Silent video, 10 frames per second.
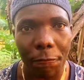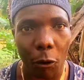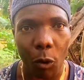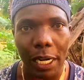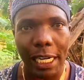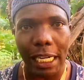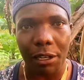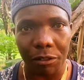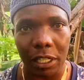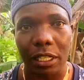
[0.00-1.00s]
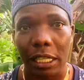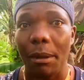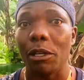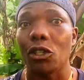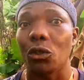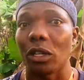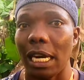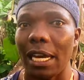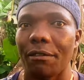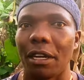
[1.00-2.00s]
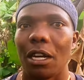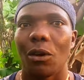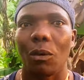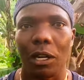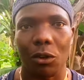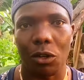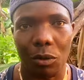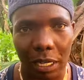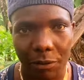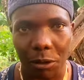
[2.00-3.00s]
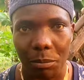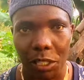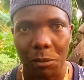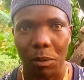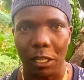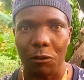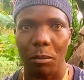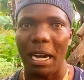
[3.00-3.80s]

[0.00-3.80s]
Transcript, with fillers: forward, and everything is coming to you live one-on-one uh, -on -one from this platform.